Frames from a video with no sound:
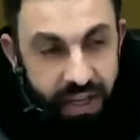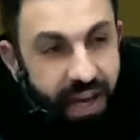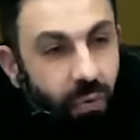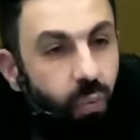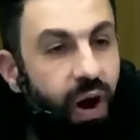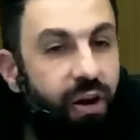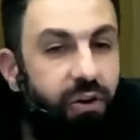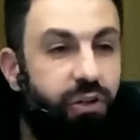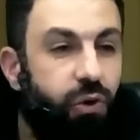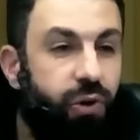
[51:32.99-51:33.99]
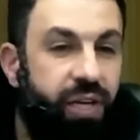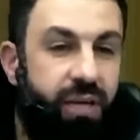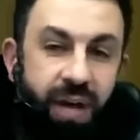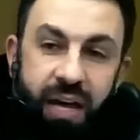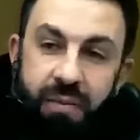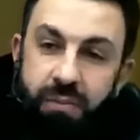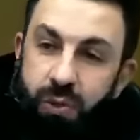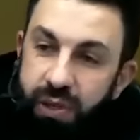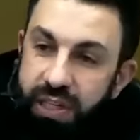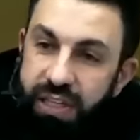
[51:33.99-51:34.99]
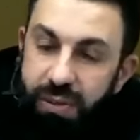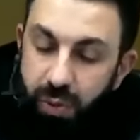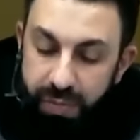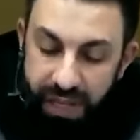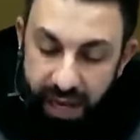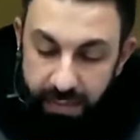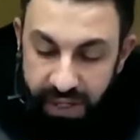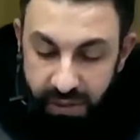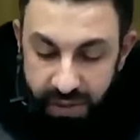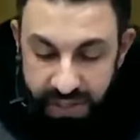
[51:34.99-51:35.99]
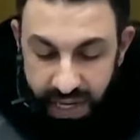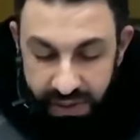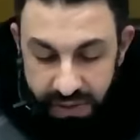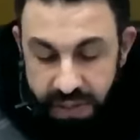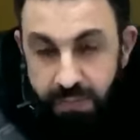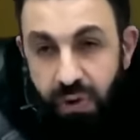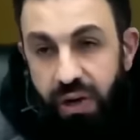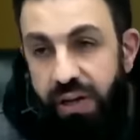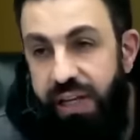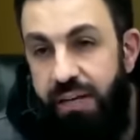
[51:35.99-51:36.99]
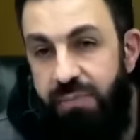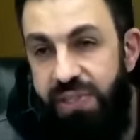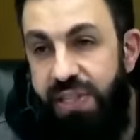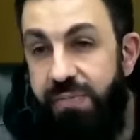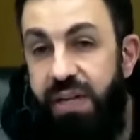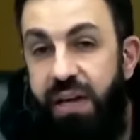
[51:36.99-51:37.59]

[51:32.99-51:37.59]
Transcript: and while your imam, your leader, will be among you. This hadith is in Bukhari and Muslim.